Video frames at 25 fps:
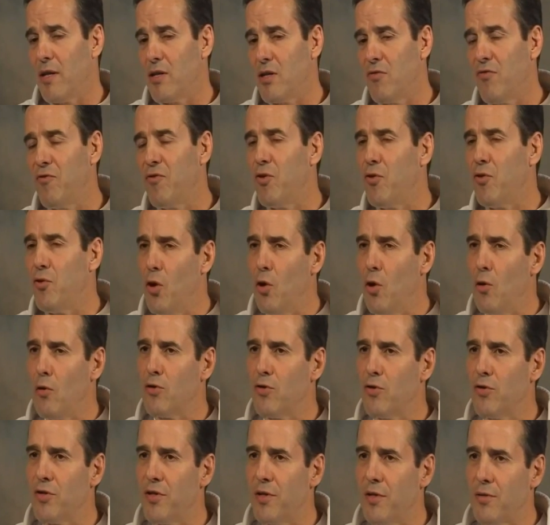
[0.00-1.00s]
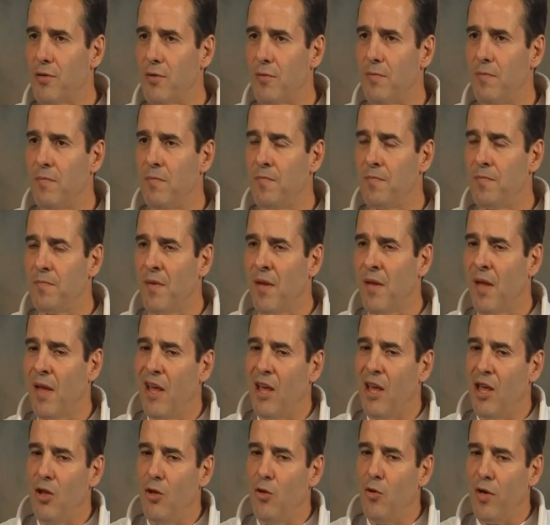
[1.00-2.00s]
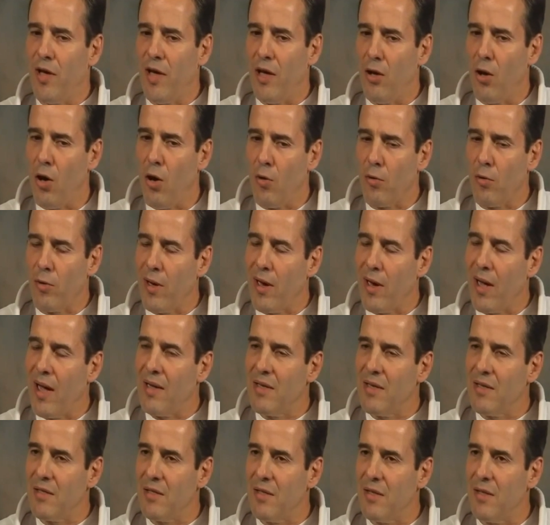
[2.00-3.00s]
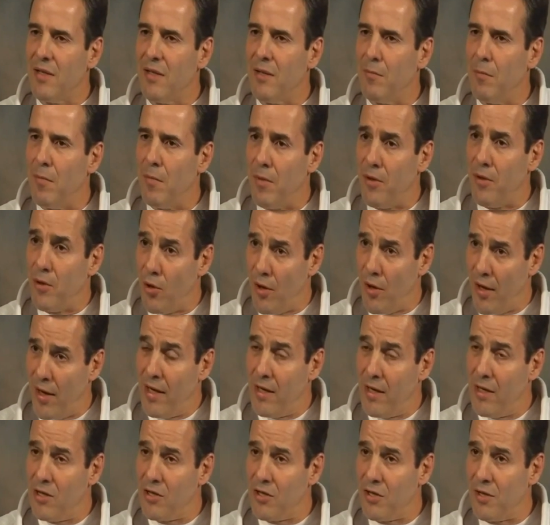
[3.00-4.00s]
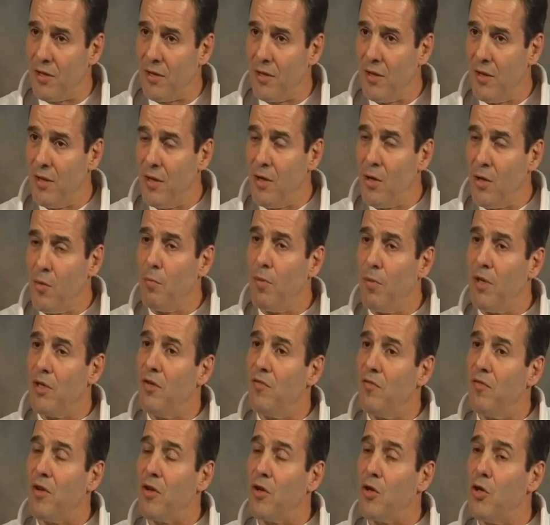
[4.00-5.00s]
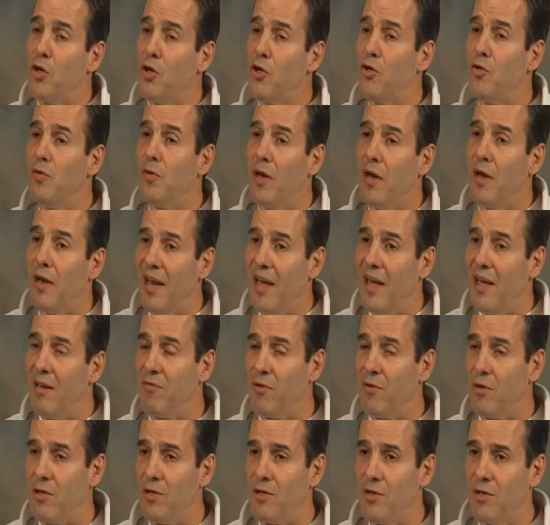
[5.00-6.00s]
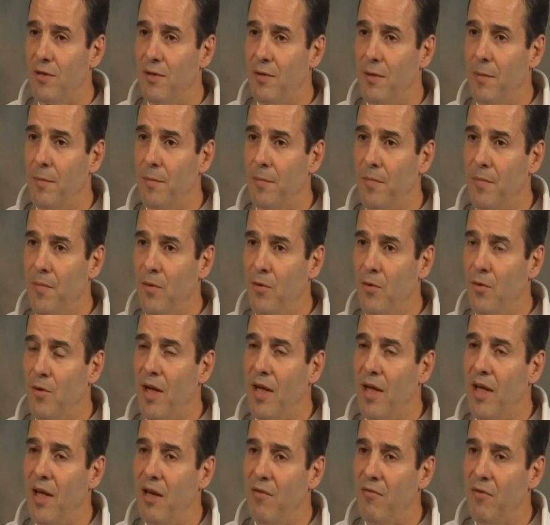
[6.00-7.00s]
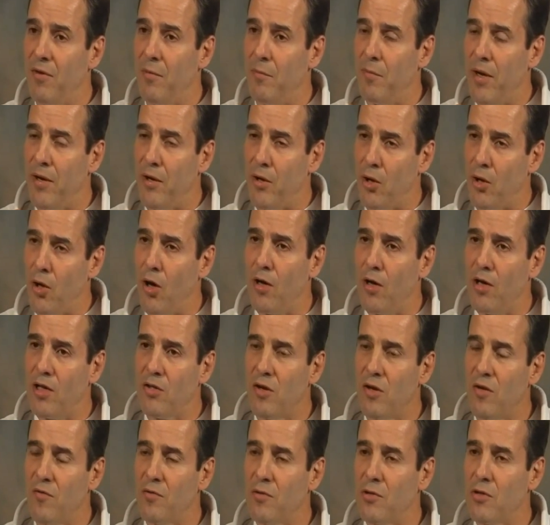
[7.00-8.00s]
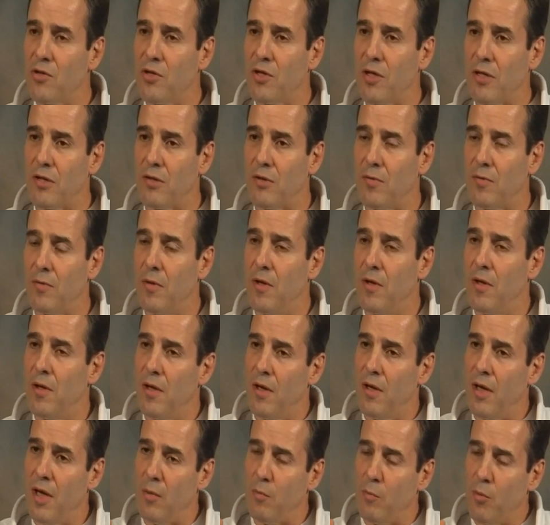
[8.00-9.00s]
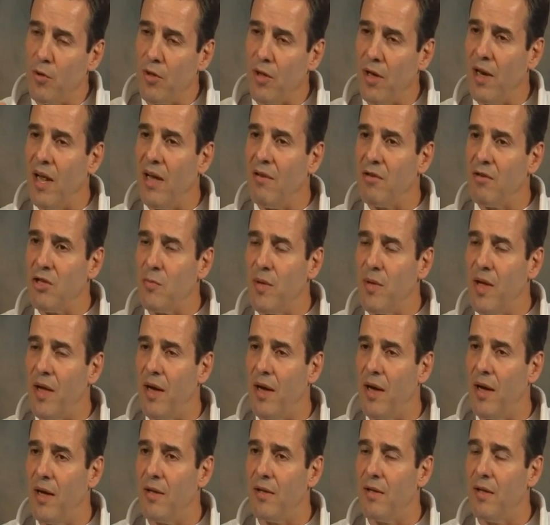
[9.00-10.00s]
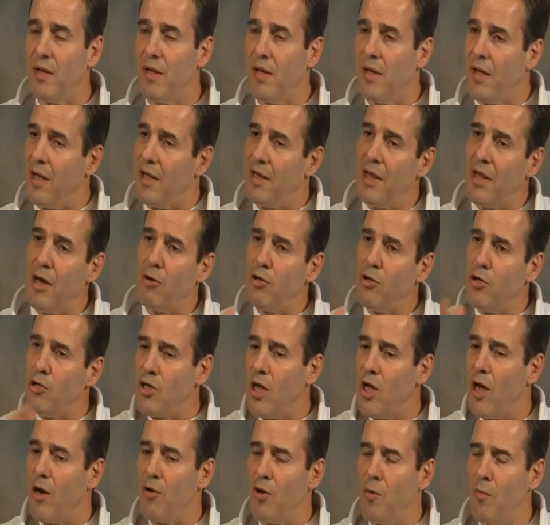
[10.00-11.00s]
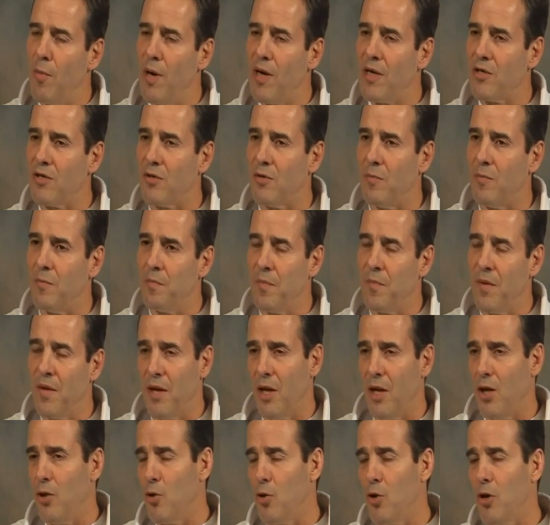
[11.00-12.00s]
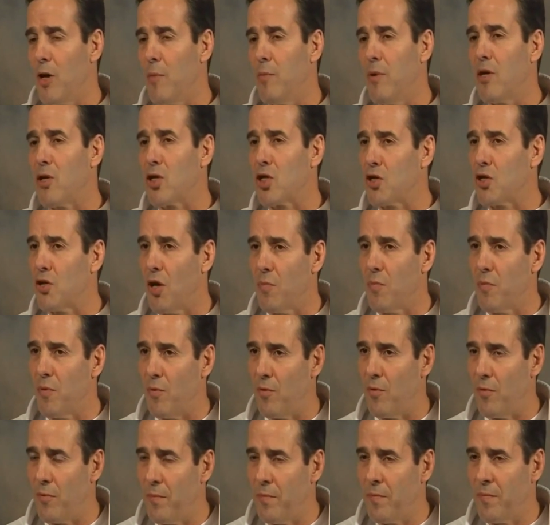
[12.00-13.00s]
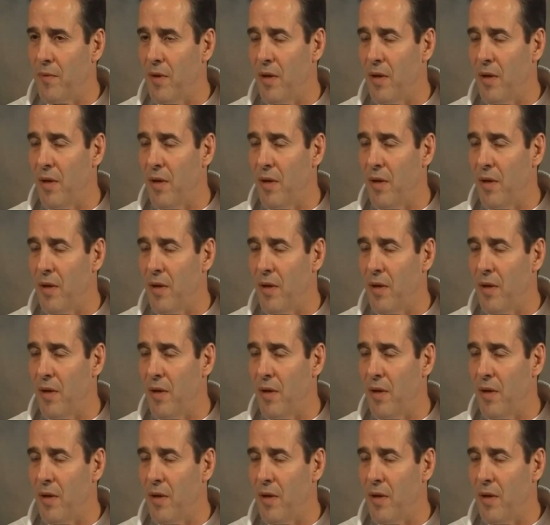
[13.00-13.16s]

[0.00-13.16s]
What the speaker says: hand, if you know Jiu-Jitsu, you can utilize your energy, but with a good leverage. You can have a knowledge of Jiu-Jitsu and put leverage behind, and now use all your muscle, and you're going to be unstoppable.